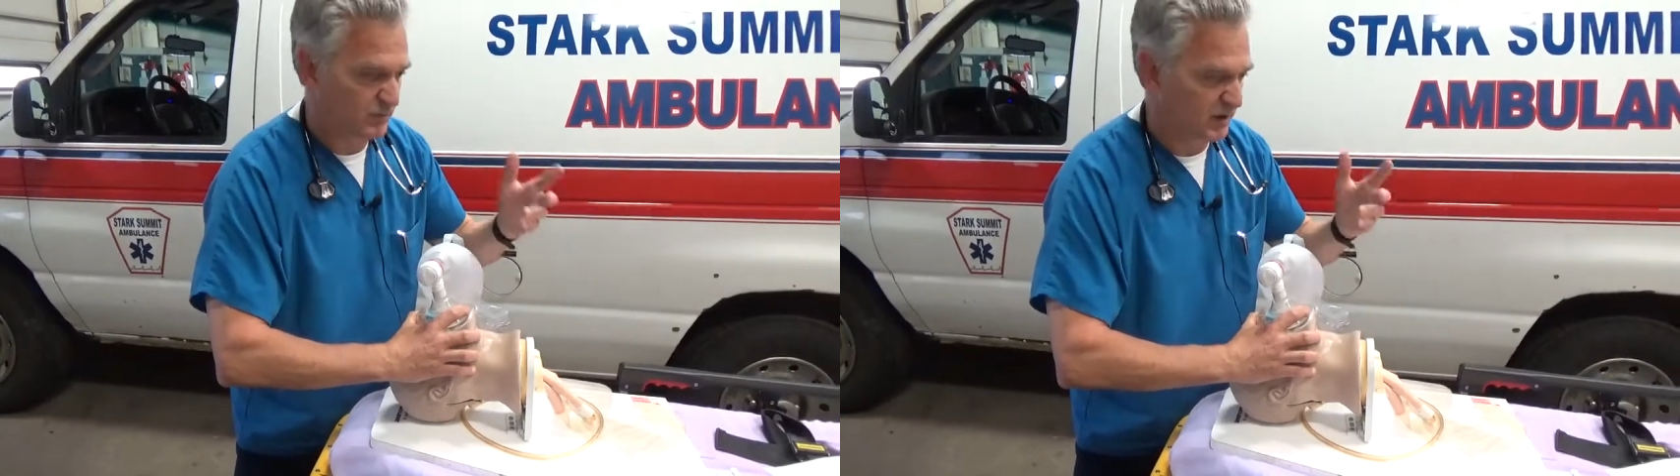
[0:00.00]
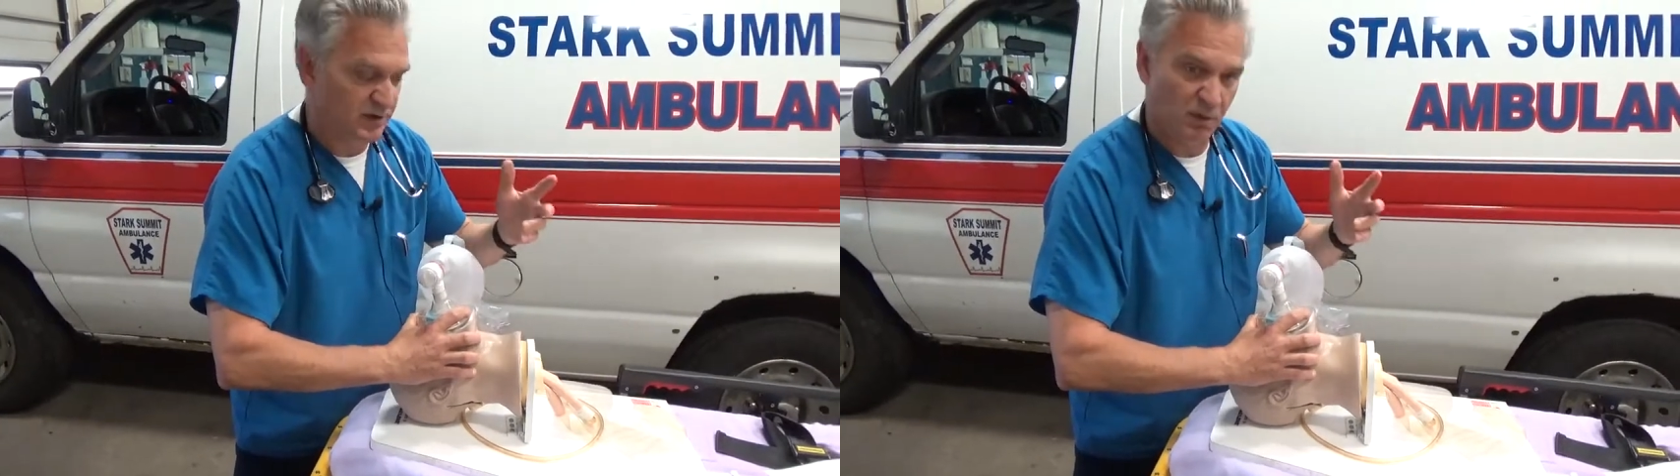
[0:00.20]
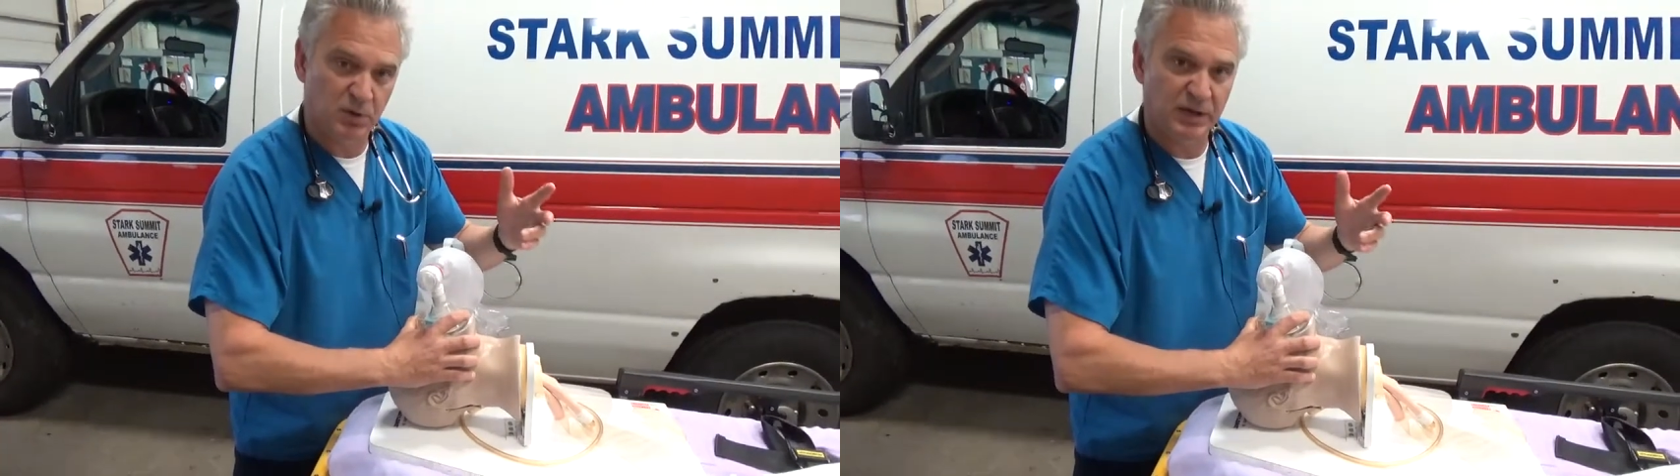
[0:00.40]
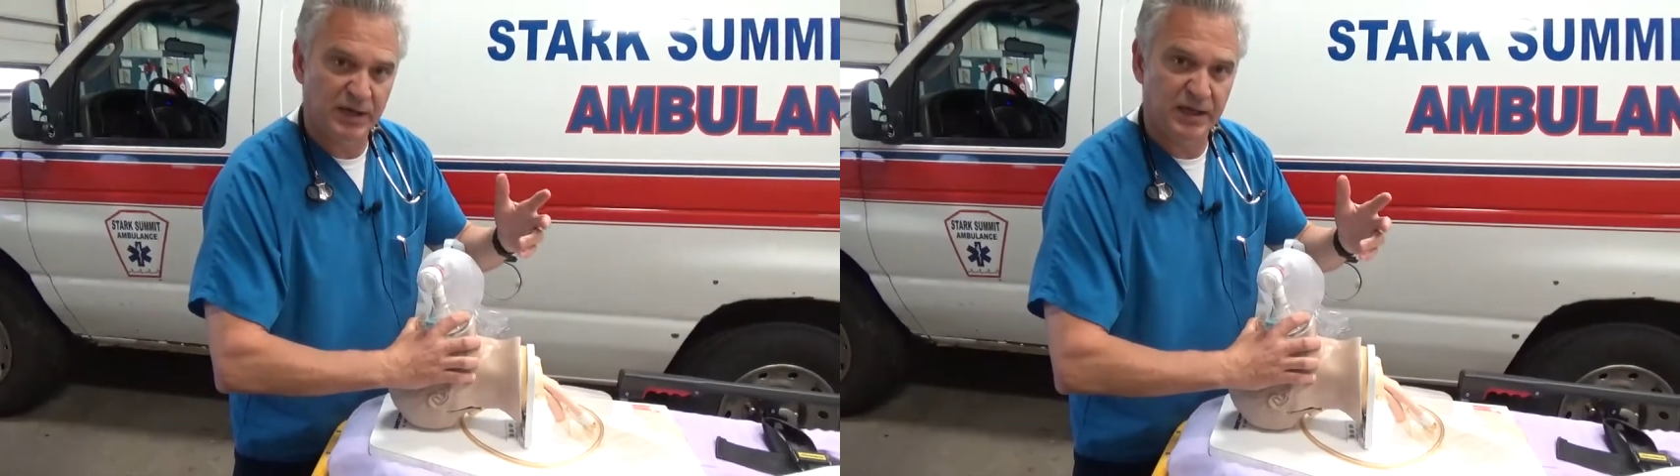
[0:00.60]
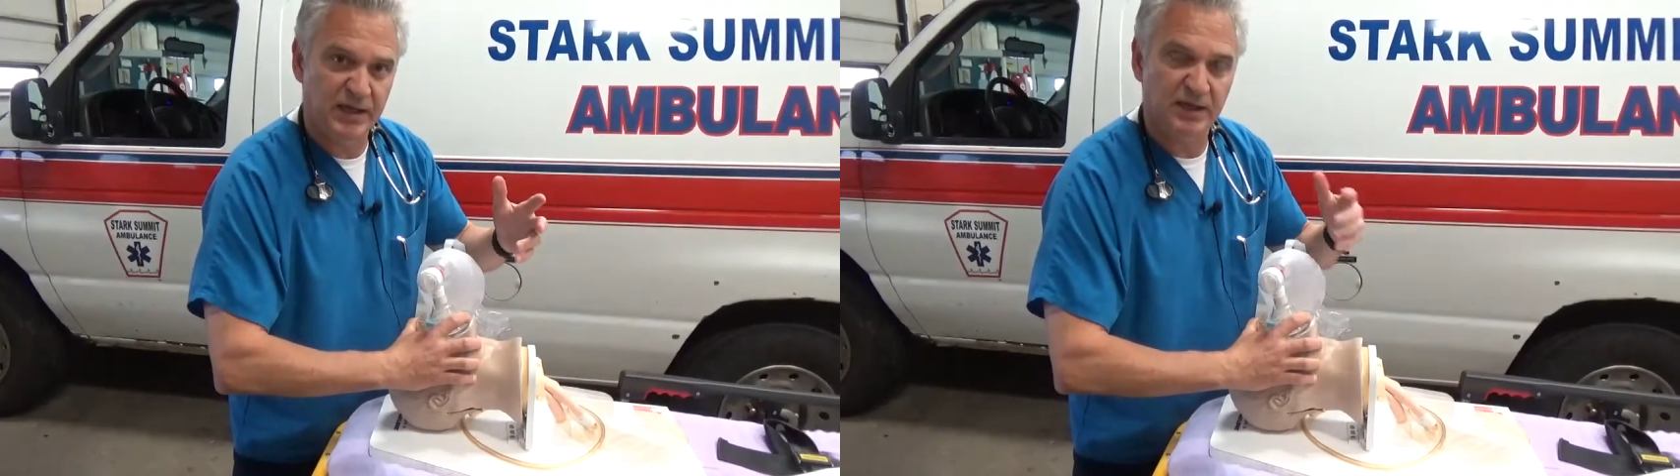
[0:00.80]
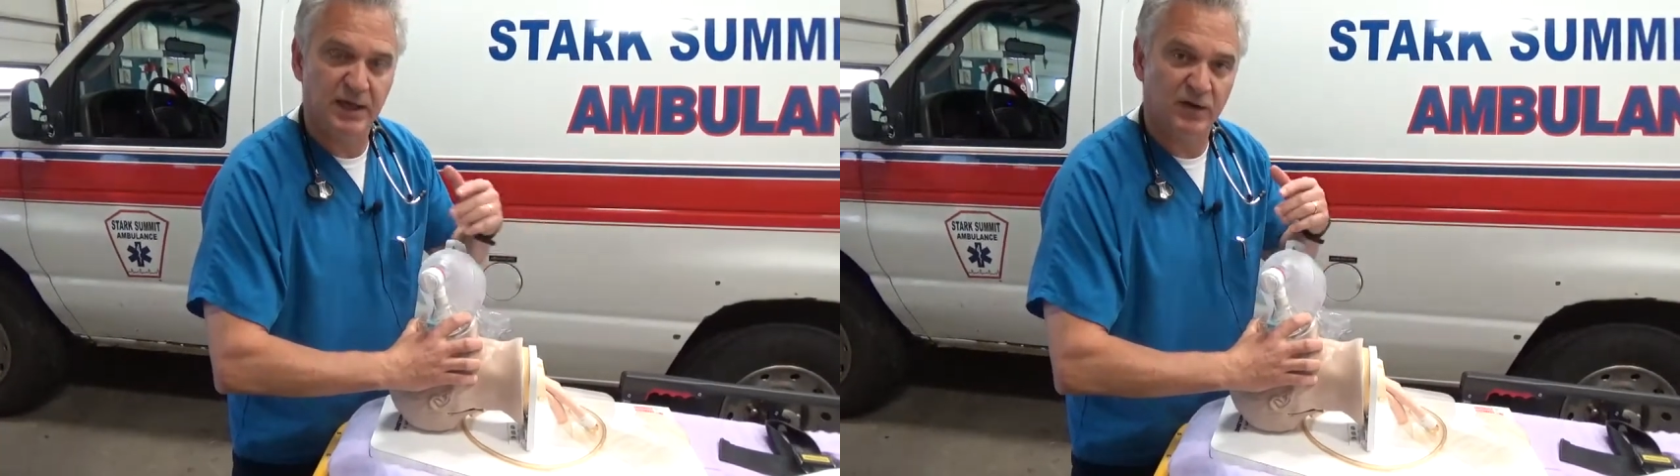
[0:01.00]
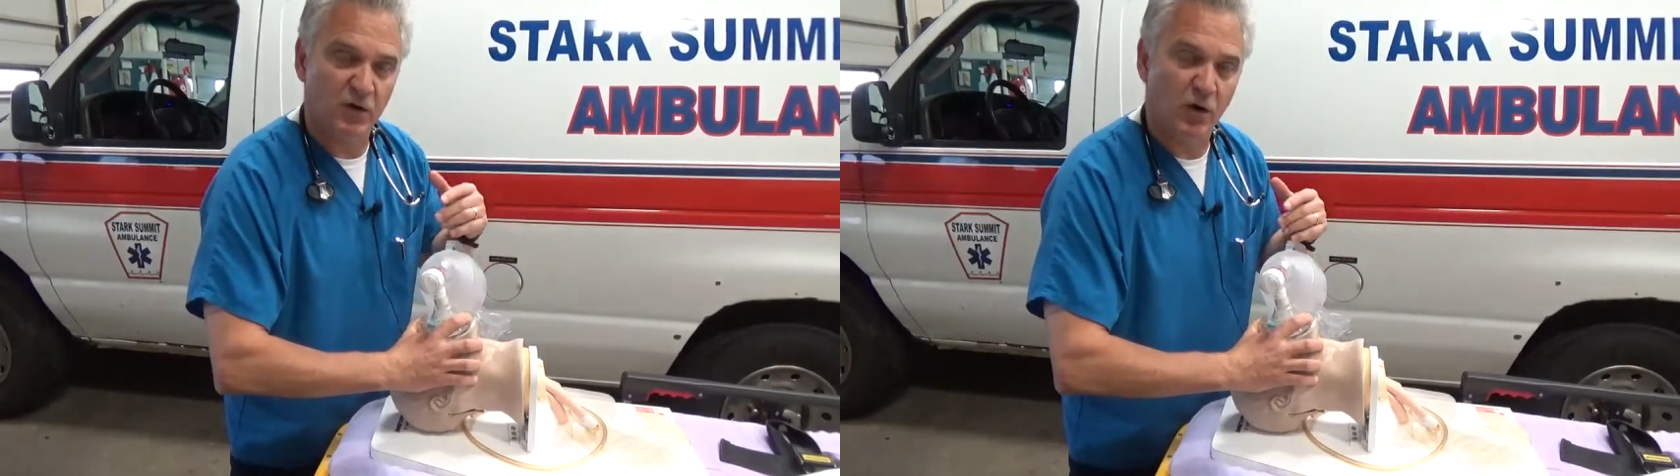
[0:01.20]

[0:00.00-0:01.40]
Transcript: a double E, and their